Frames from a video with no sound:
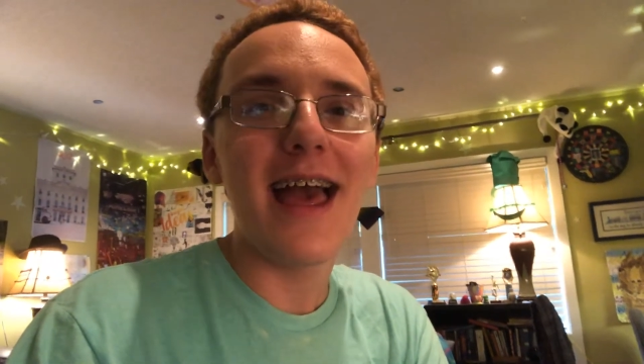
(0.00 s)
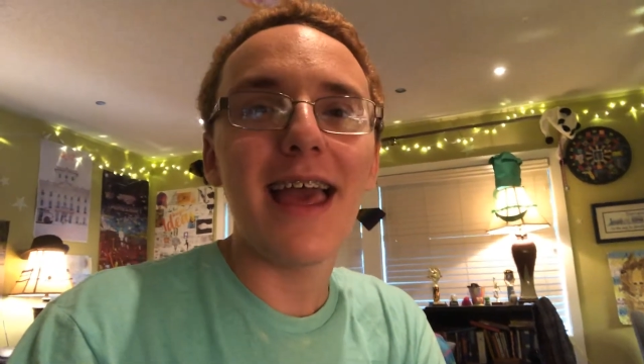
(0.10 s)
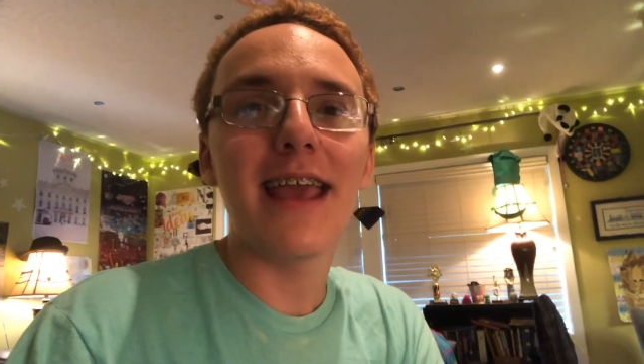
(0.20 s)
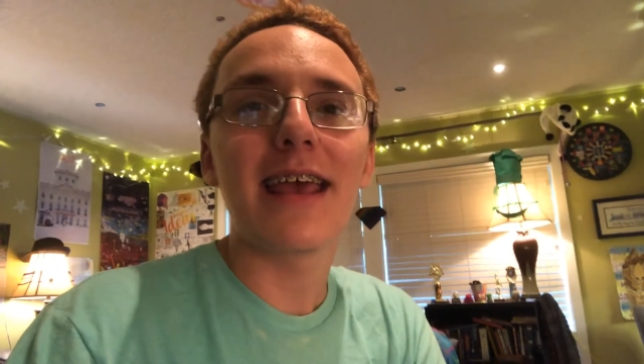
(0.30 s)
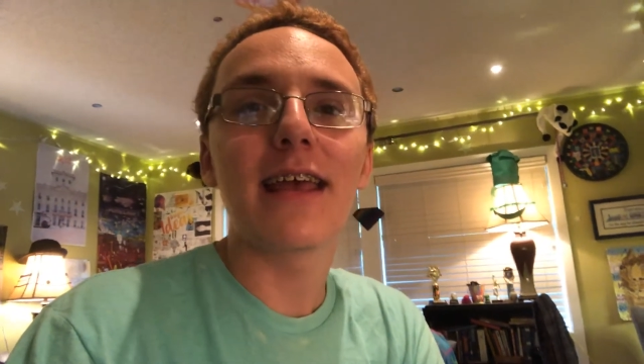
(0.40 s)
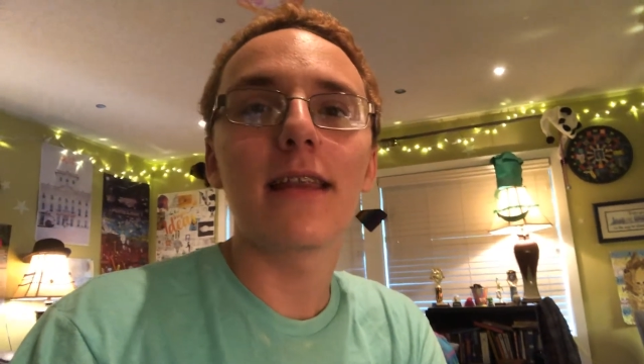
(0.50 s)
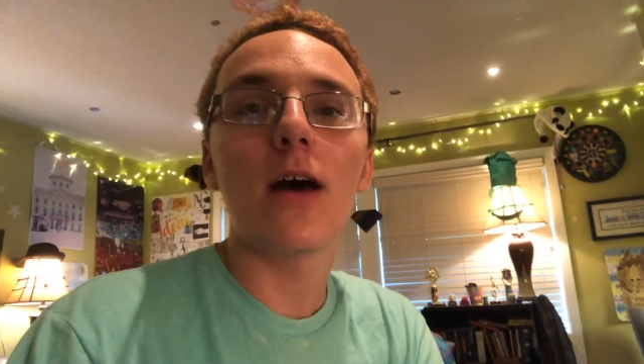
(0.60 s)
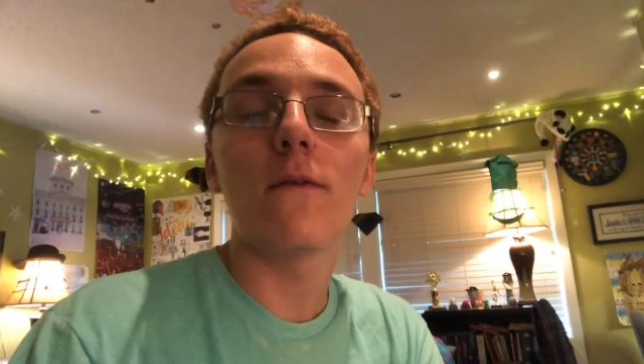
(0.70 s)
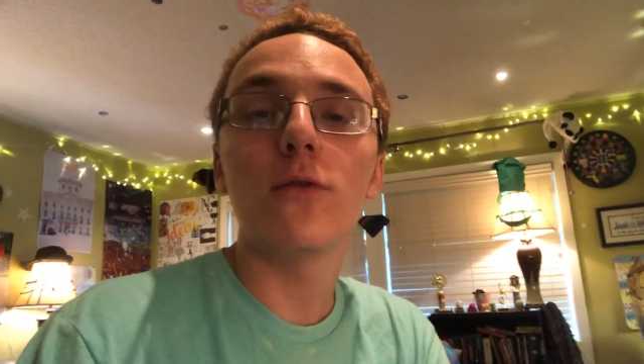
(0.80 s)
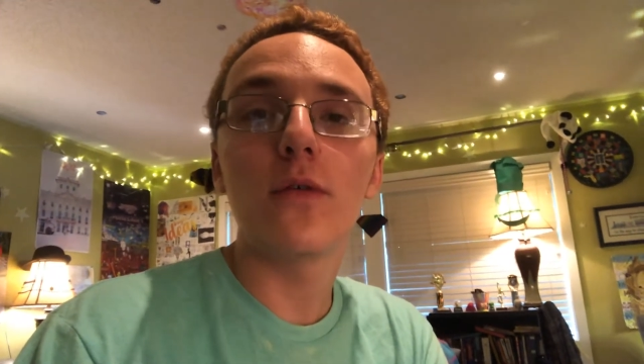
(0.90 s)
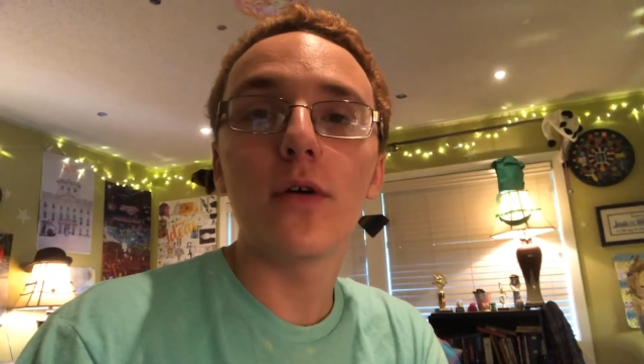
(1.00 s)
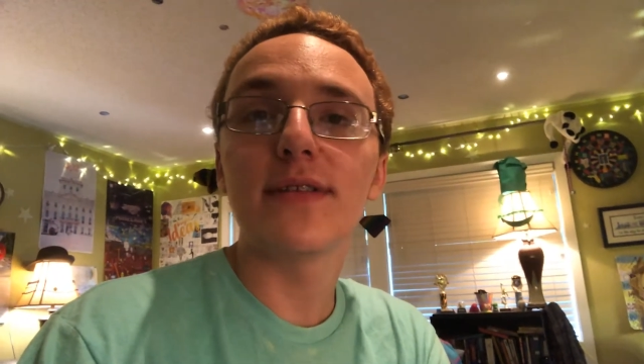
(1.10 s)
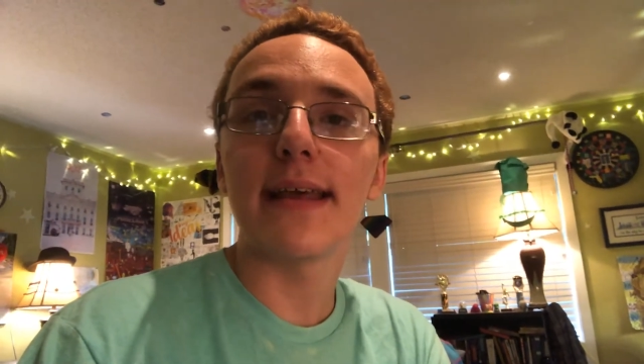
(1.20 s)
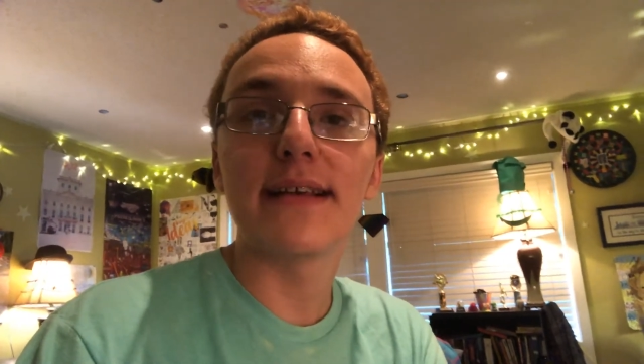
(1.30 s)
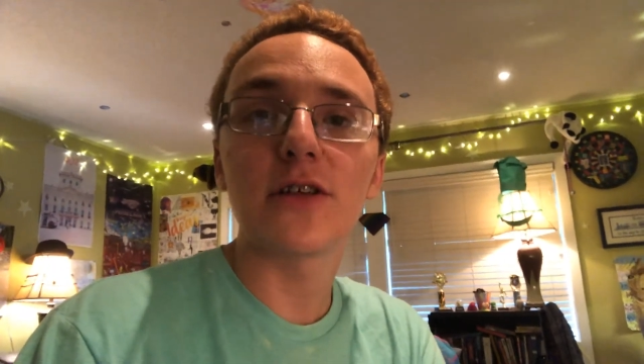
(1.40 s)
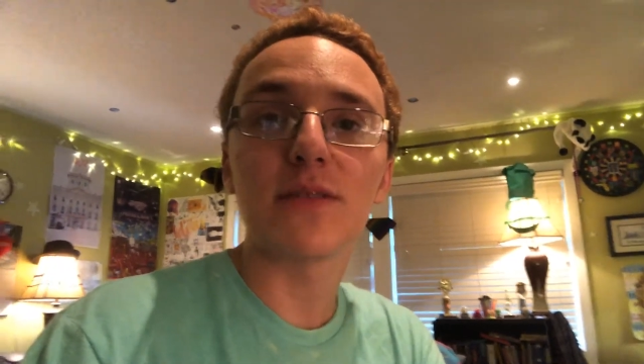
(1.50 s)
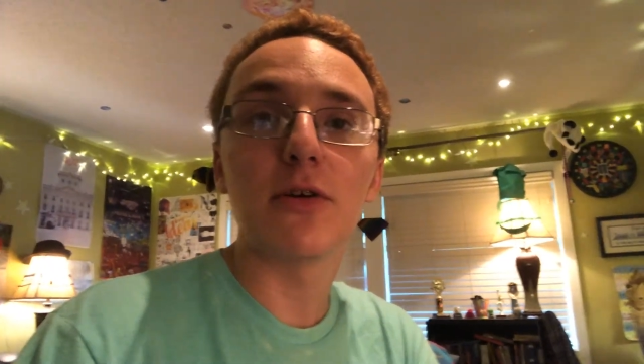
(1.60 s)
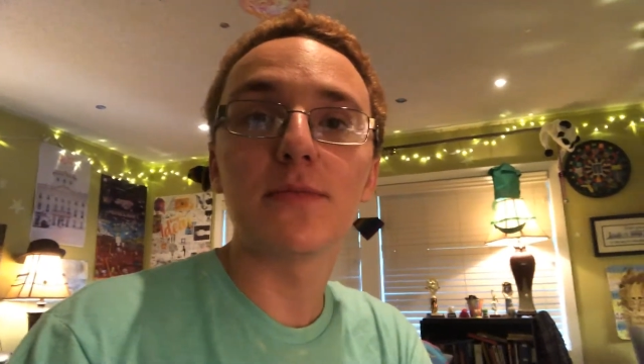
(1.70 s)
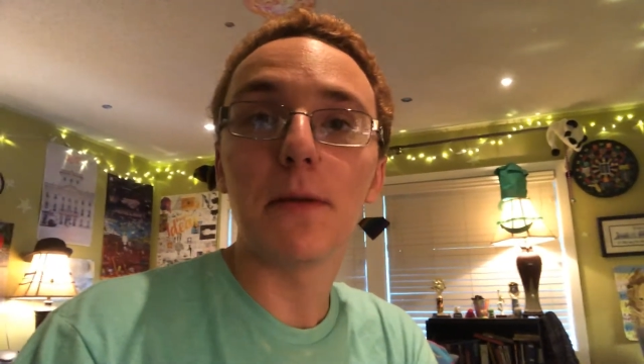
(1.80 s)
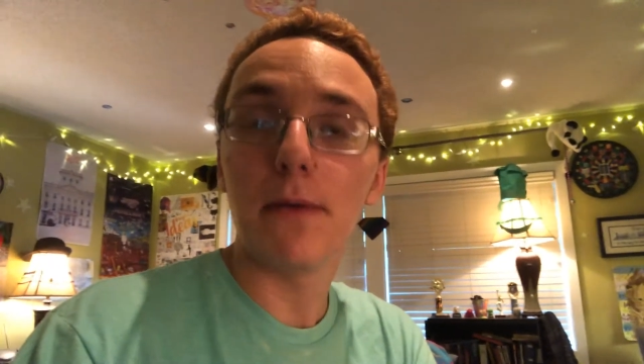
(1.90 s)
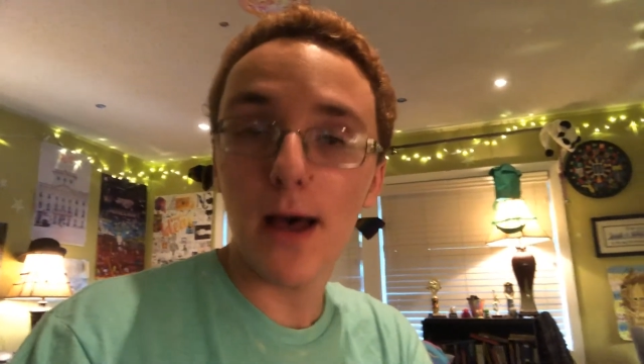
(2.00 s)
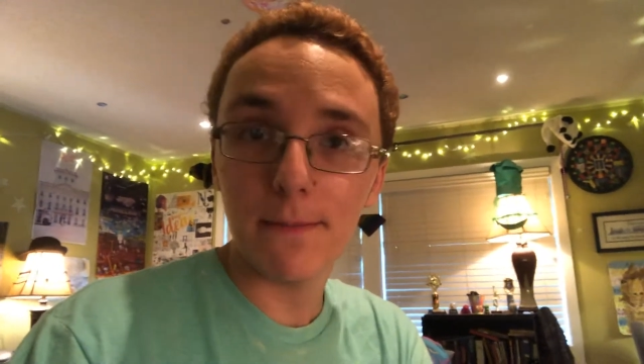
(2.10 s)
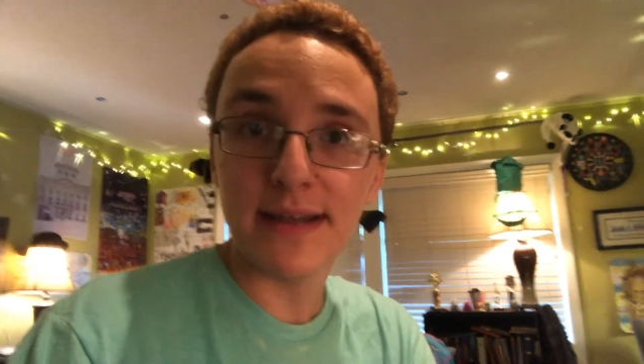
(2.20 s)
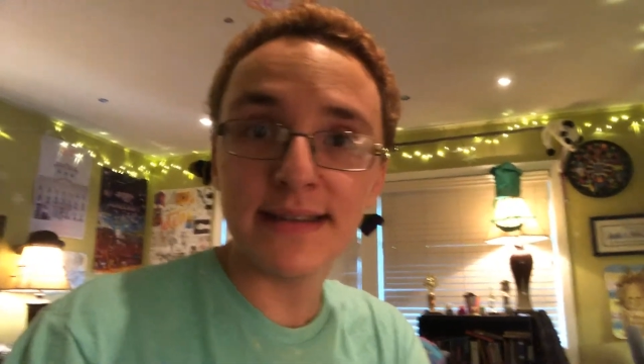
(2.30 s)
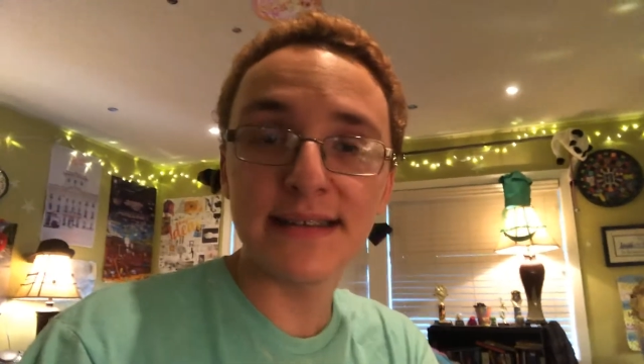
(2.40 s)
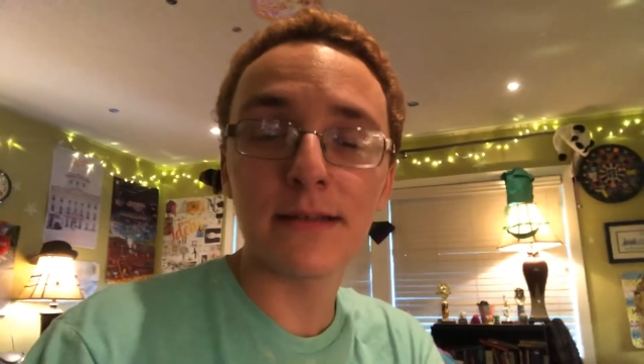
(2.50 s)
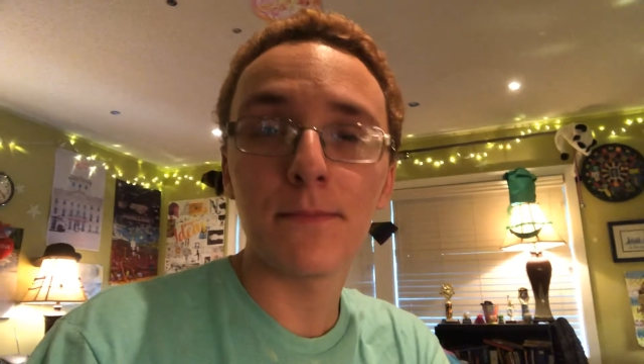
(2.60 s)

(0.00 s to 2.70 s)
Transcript: and a few of those things are supposed to be puppets,